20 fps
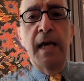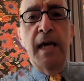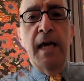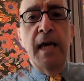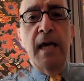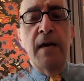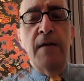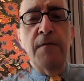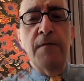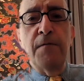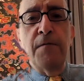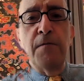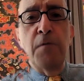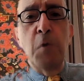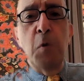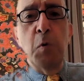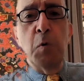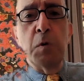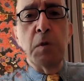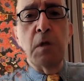if
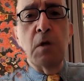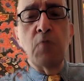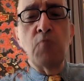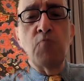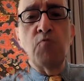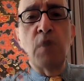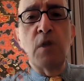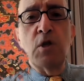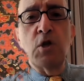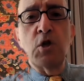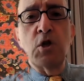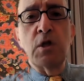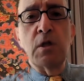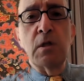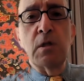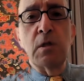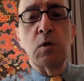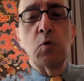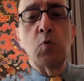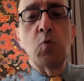those
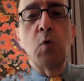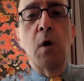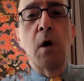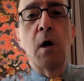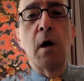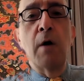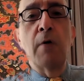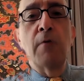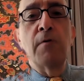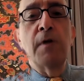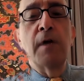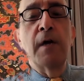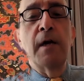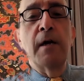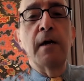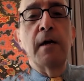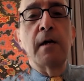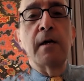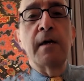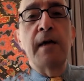Russians who are
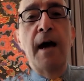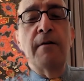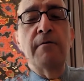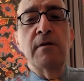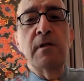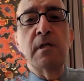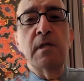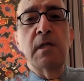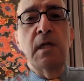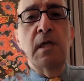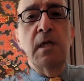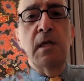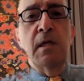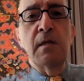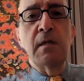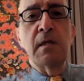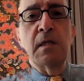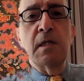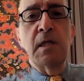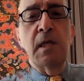
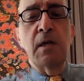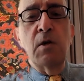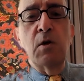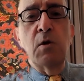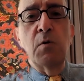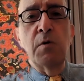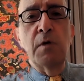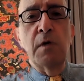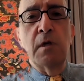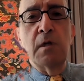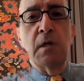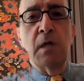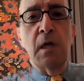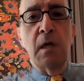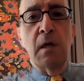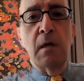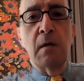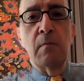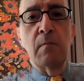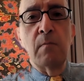guaranteeing the
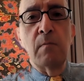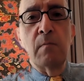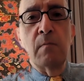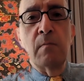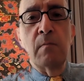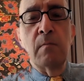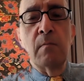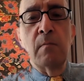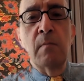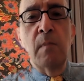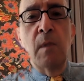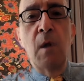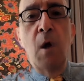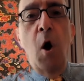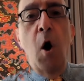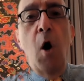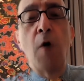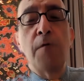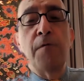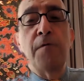security
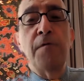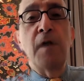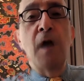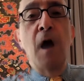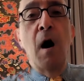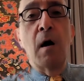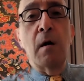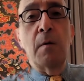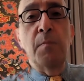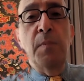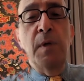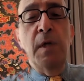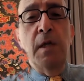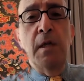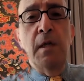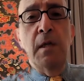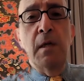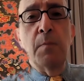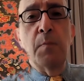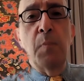of the
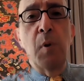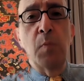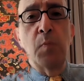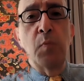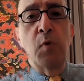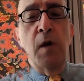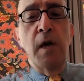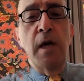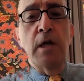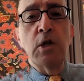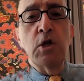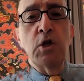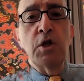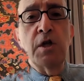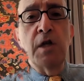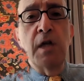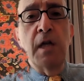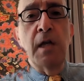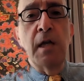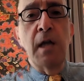Armenian
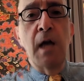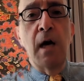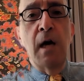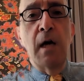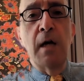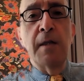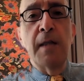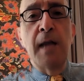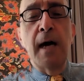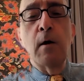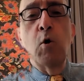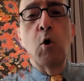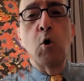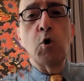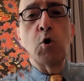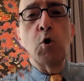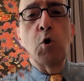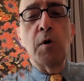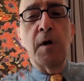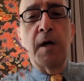population in
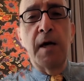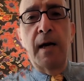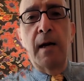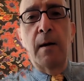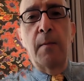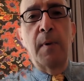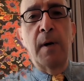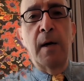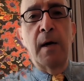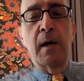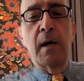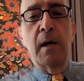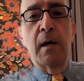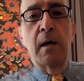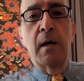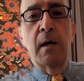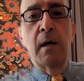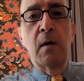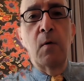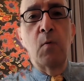Nagorno-Karabakh,
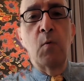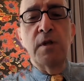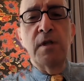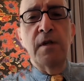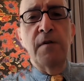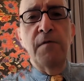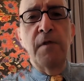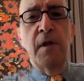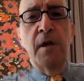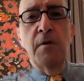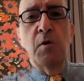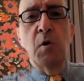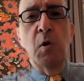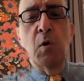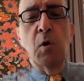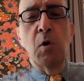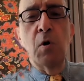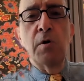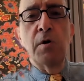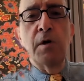what if they're no
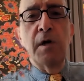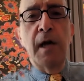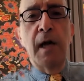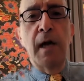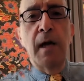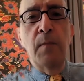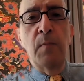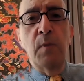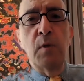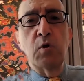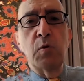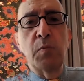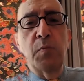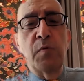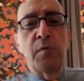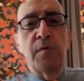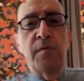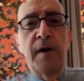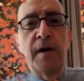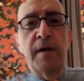longer able to
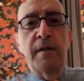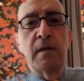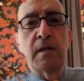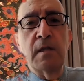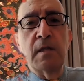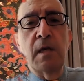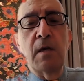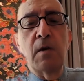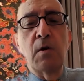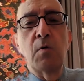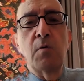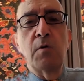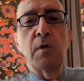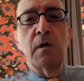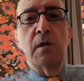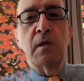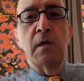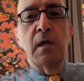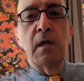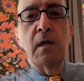provide the
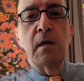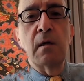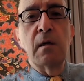security?